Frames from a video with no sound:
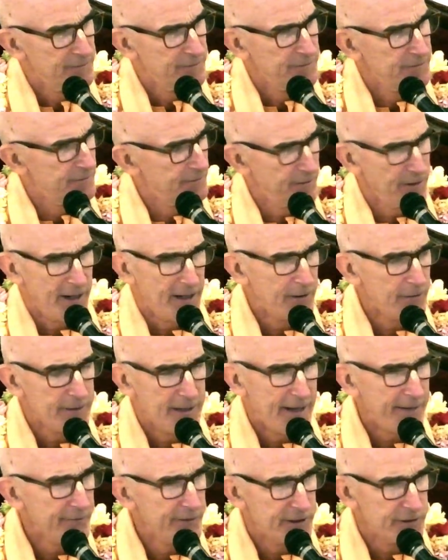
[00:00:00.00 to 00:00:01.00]
"No, I don't
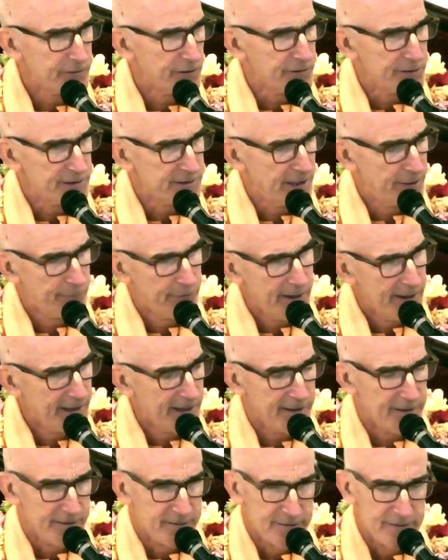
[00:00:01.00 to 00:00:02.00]
have any cookies. I ran
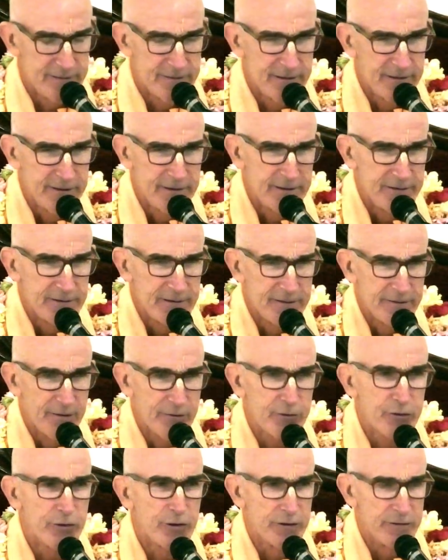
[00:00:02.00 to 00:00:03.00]
out." "Oh,
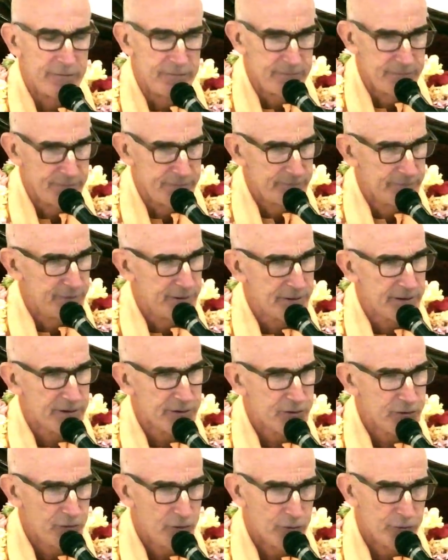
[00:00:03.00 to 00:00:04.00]
good.
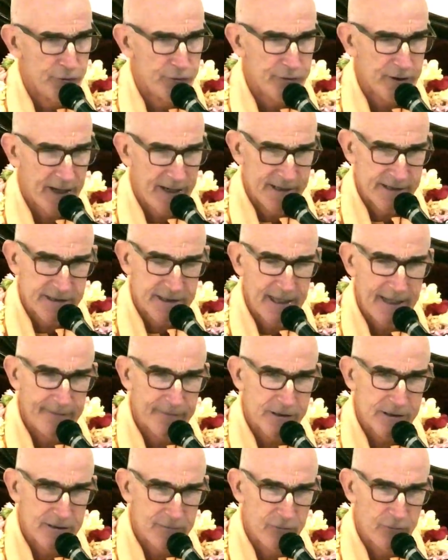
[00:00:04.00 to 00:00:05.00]
Because, you know, you guys gave
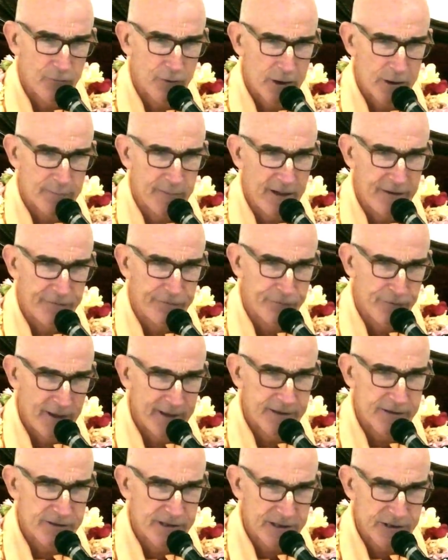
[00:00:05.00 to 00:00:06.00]
one of my
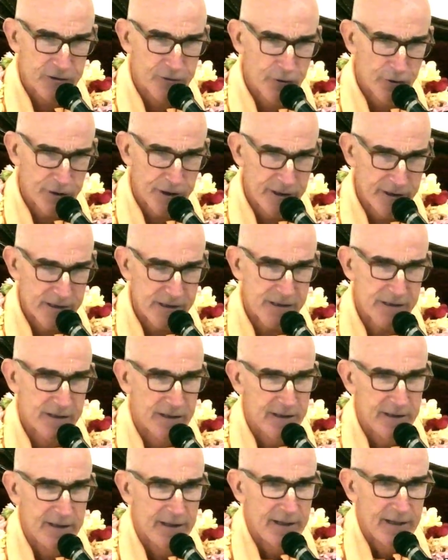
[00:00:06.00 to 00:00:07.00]
friends these cookies,
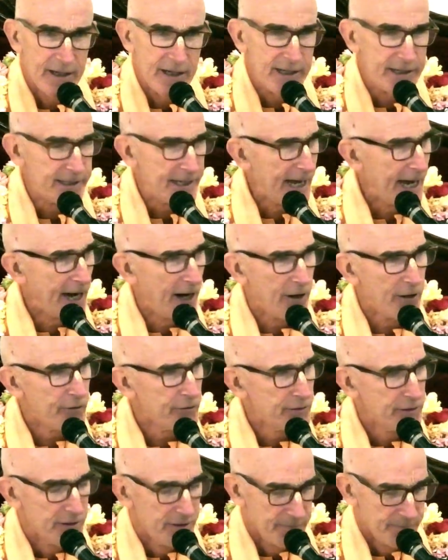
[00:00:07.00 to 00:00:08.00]
and now
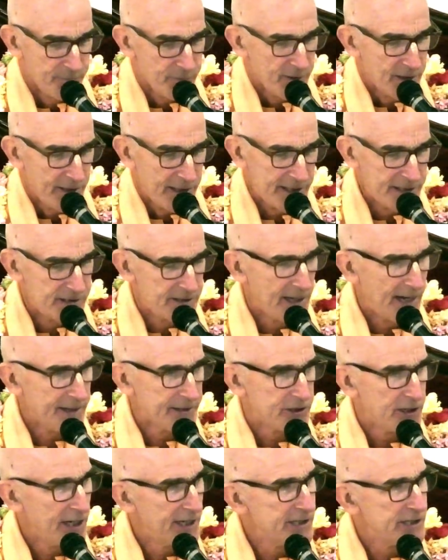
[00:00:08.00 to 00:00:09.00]
he's not
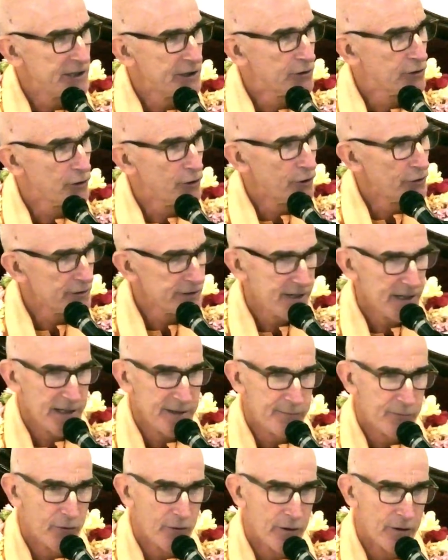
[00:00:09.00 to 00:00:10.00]
chasing girls
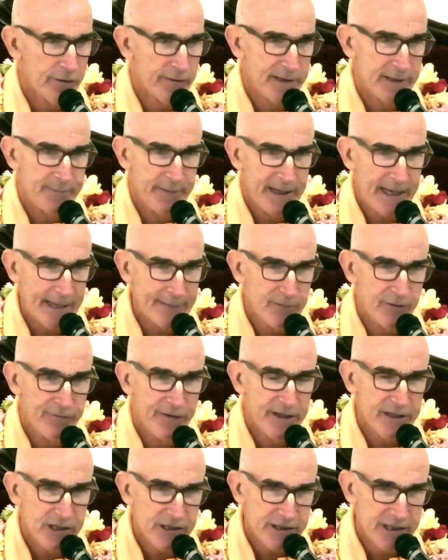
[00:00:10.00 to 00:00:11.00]
anymore. He became a
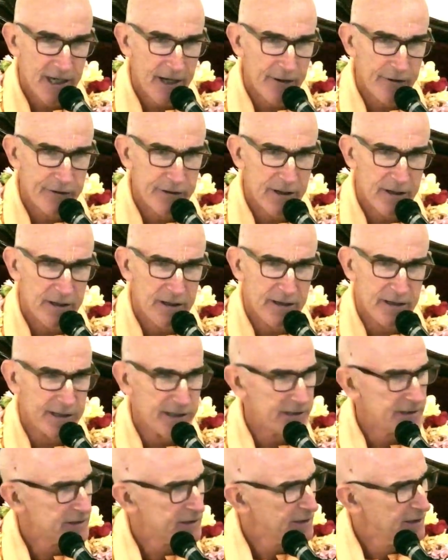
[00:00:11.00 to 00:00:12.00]
vegetarian, and
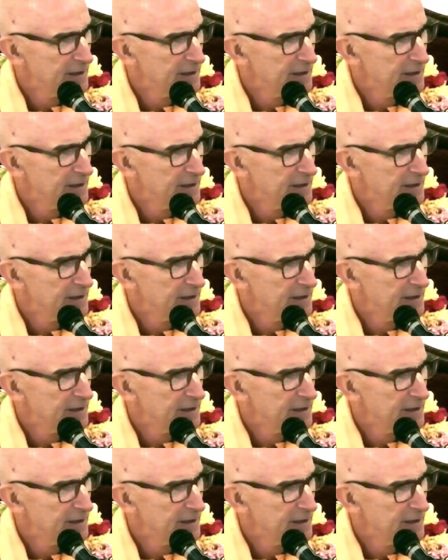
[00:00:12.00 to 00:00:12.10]
he's